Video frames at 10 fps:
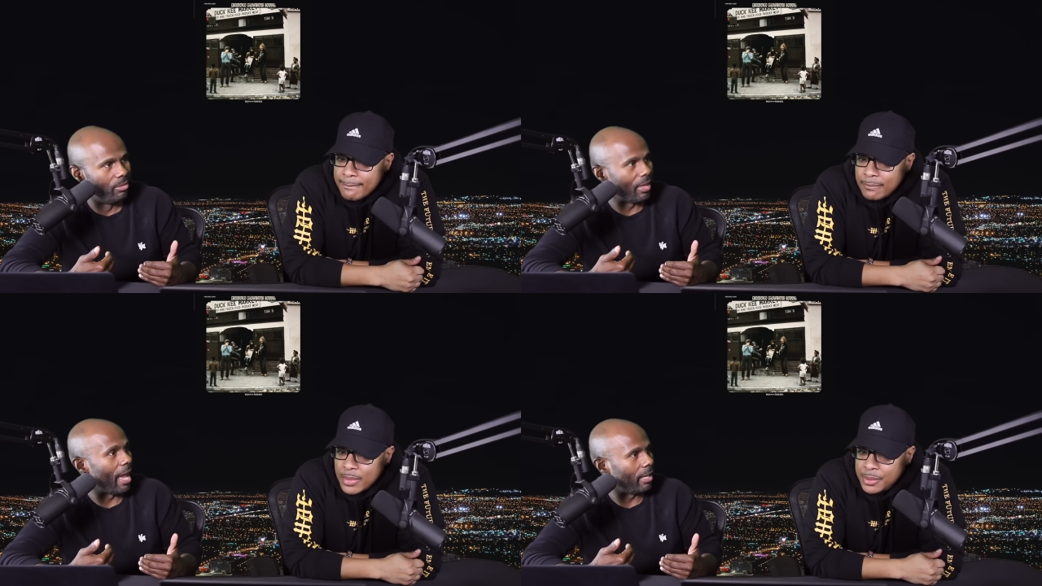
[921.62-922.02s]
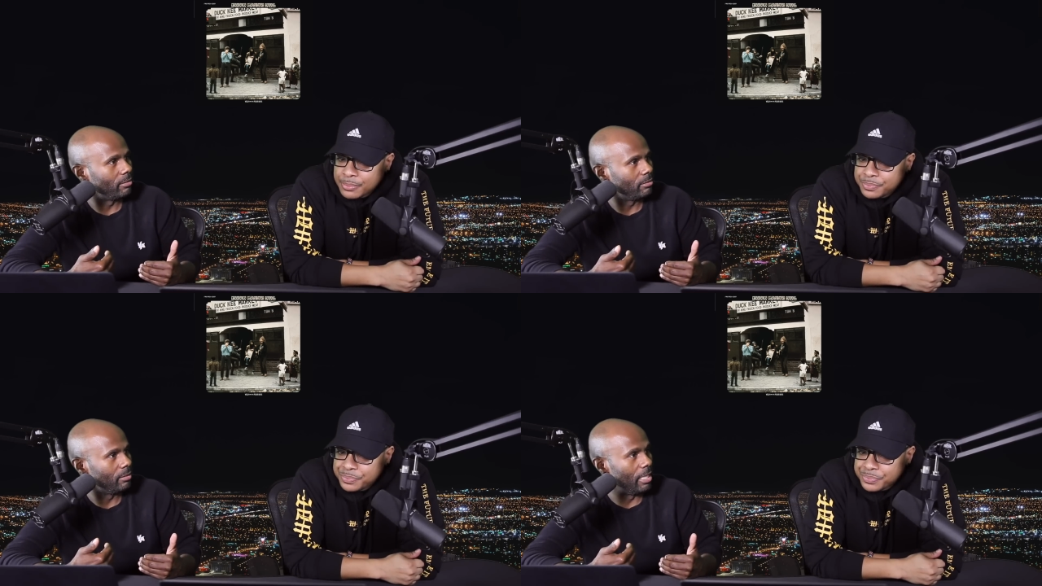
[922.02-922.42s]

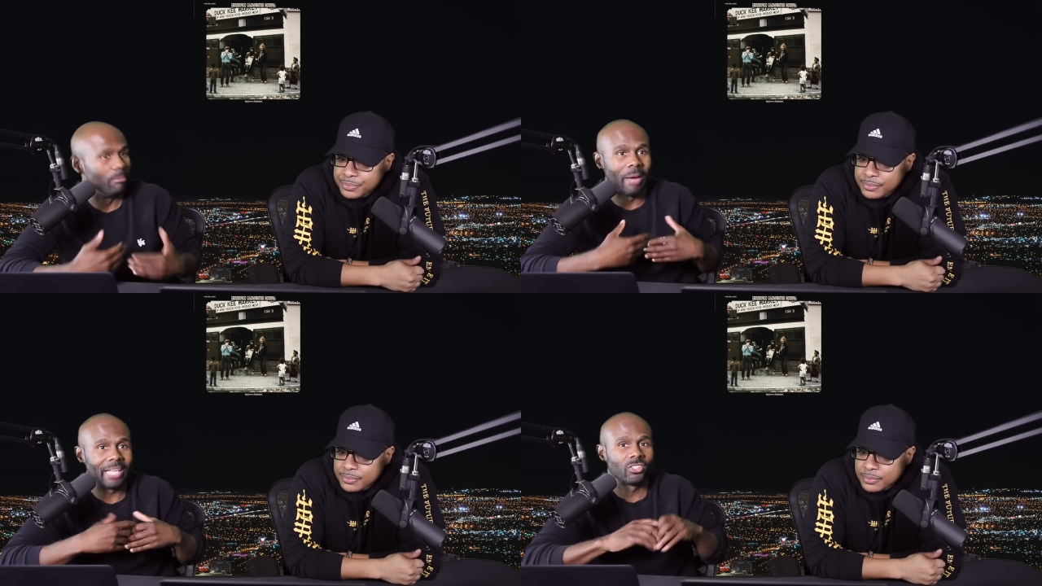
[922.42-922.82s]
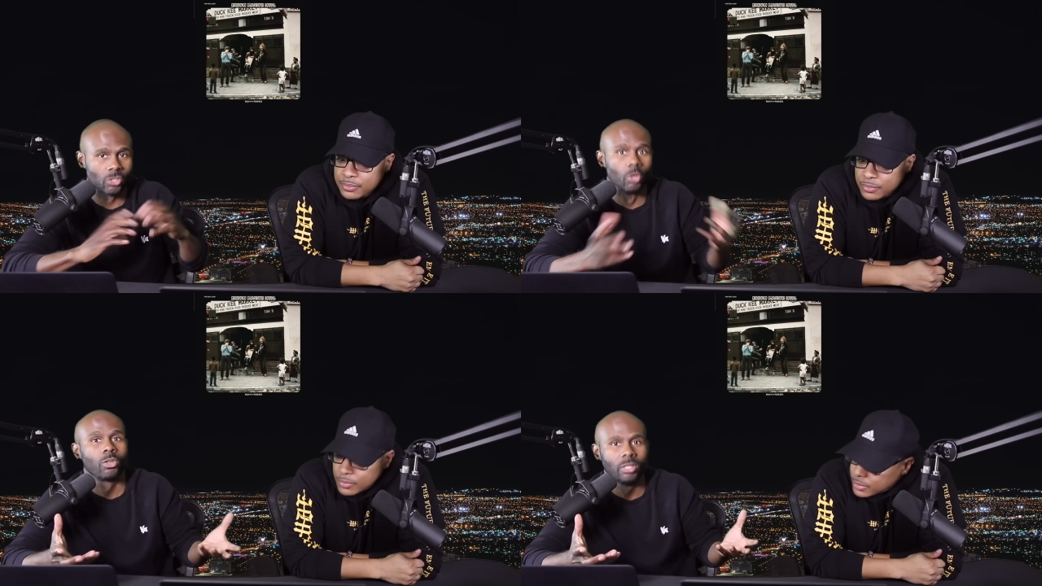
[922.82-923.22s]
Speaker 1: that in my
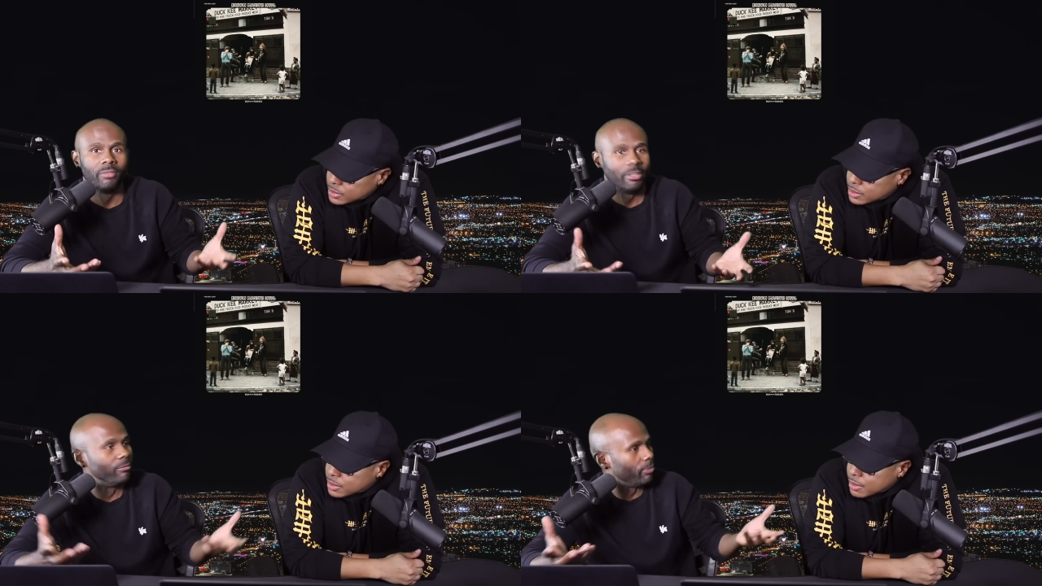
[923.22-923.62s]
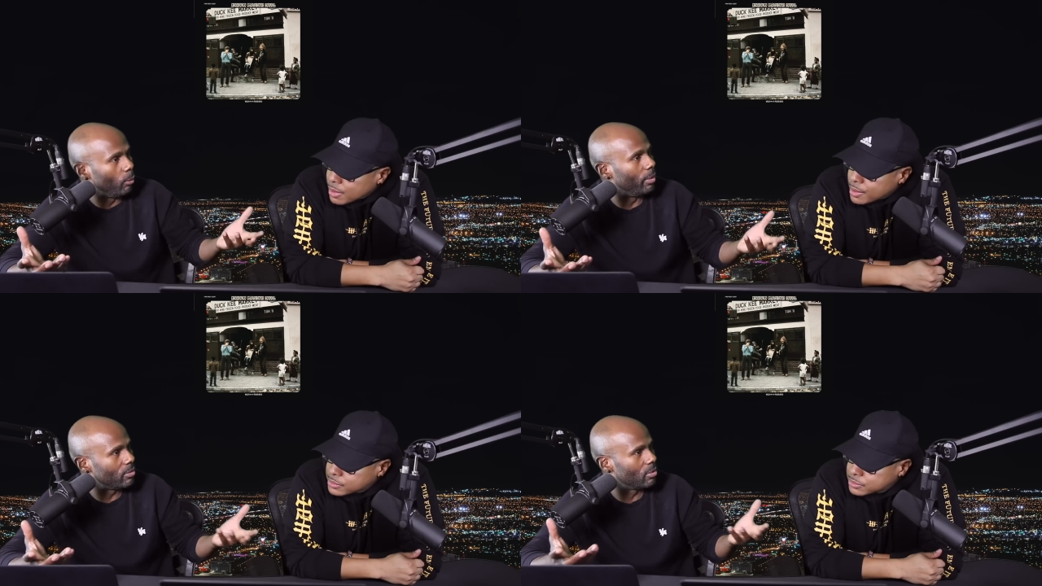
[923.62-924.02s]
circle of
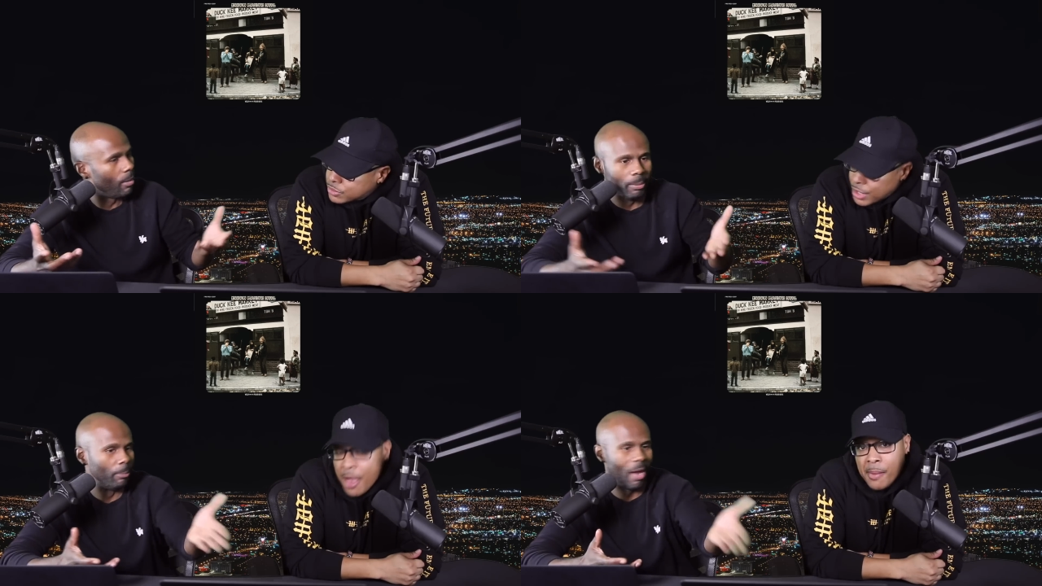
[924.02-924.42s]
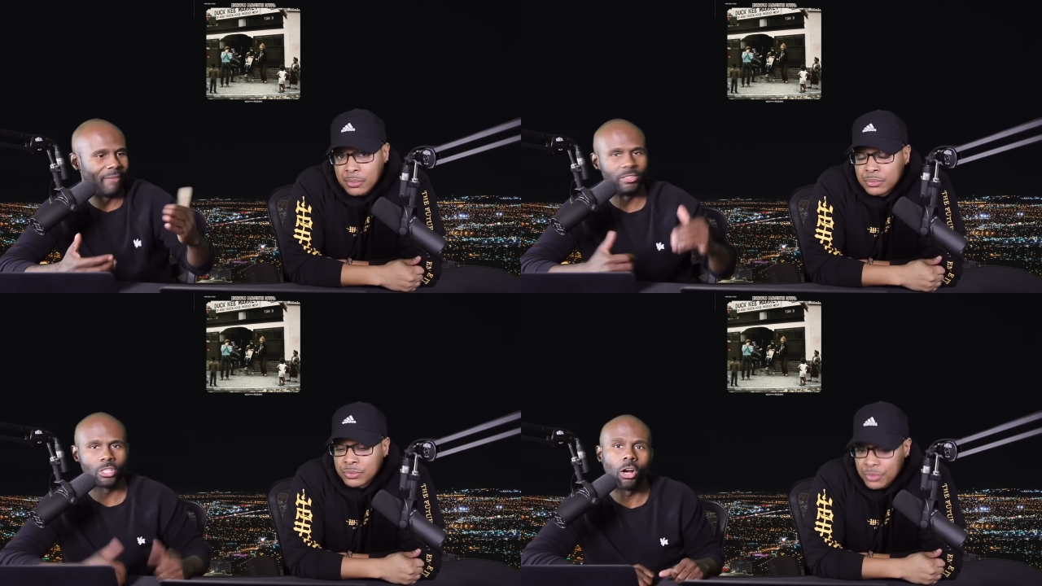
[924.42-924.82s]
influence, people yeah.
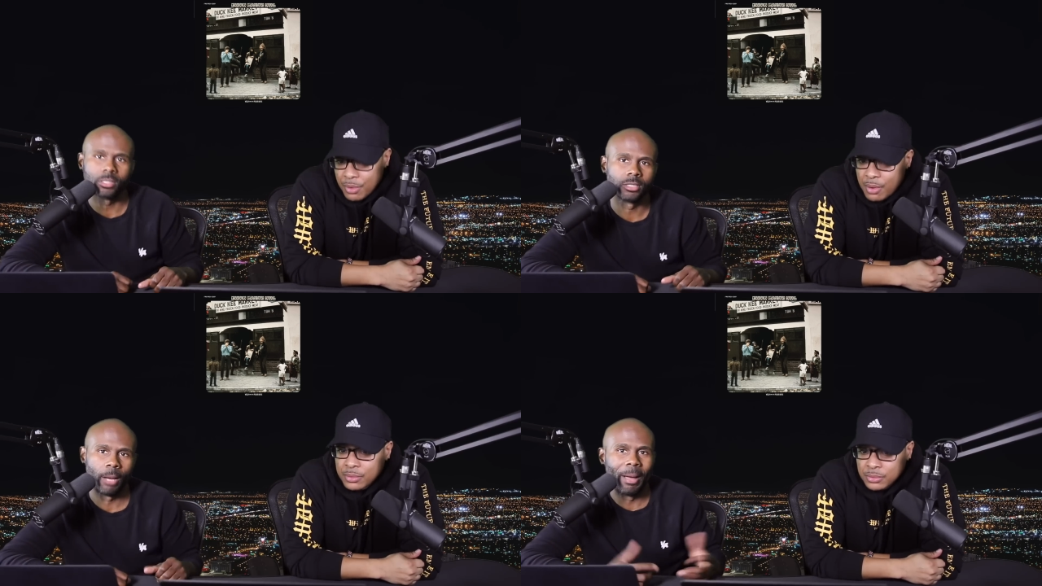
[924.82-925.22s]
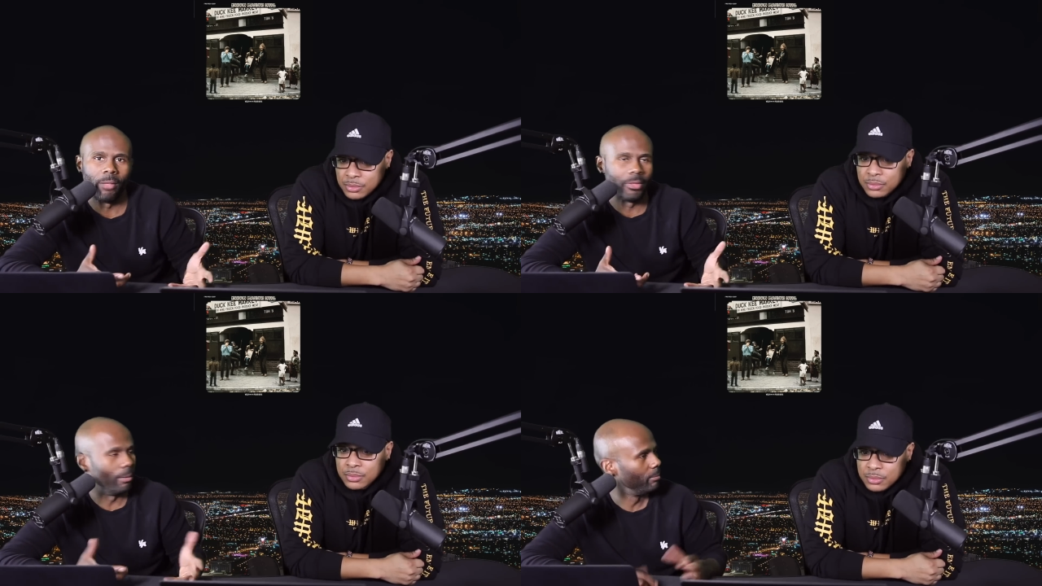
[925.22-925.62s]
haven't talked
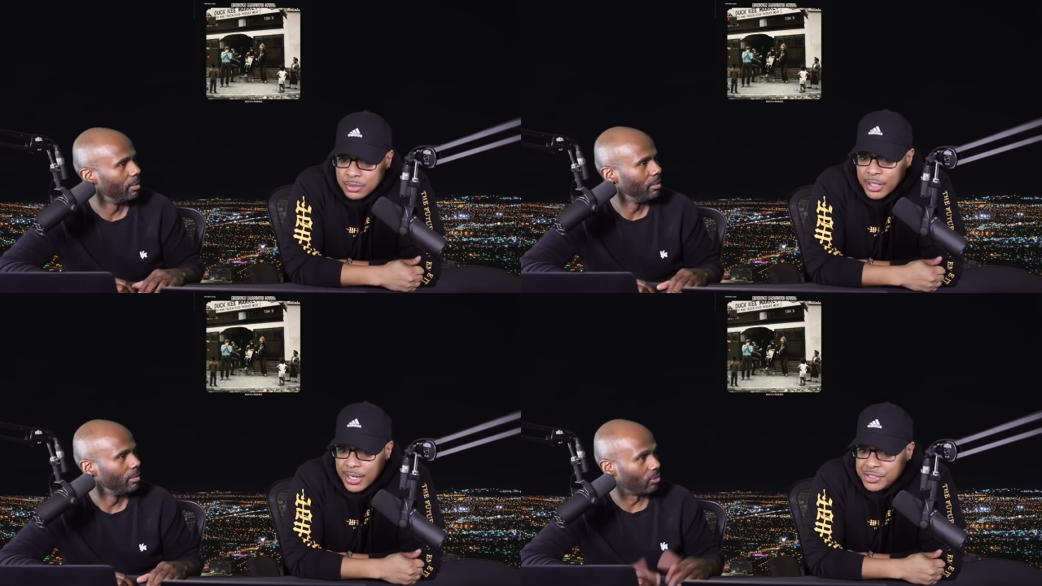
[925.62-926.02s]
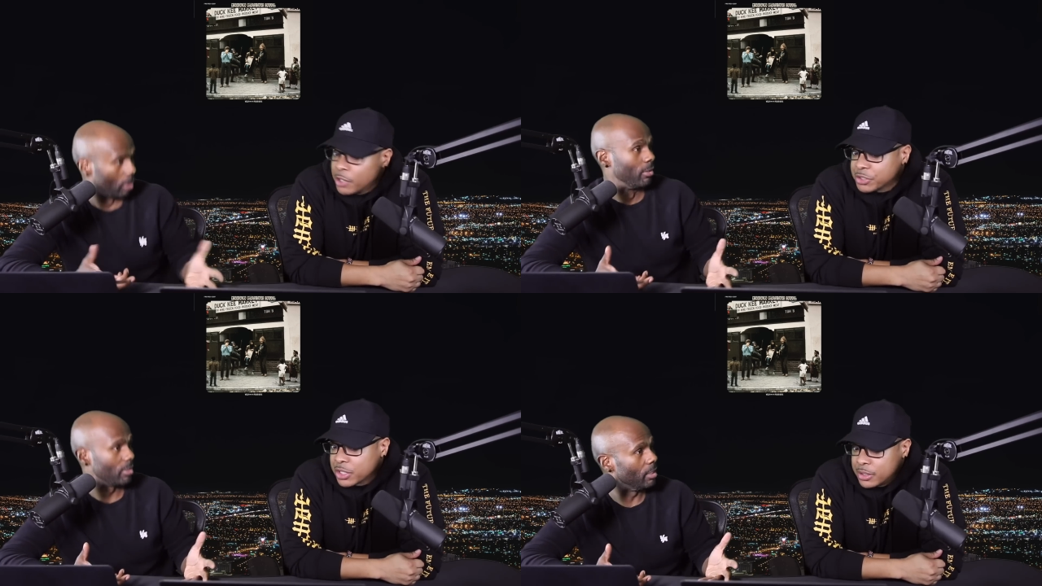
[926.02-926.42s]
about them.
Speaker 2: Yeah,
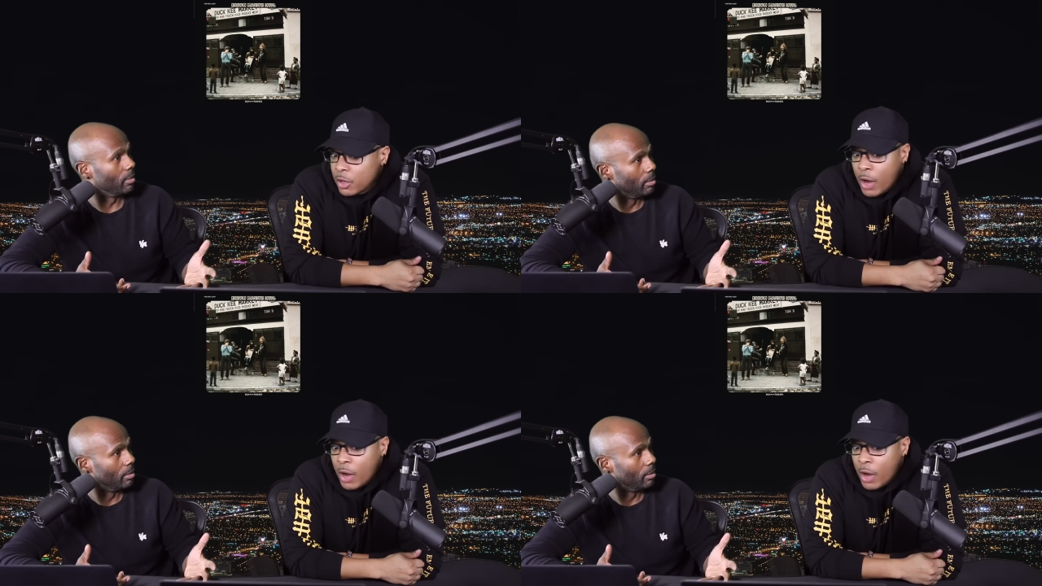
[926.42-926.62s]
seriously. seriously.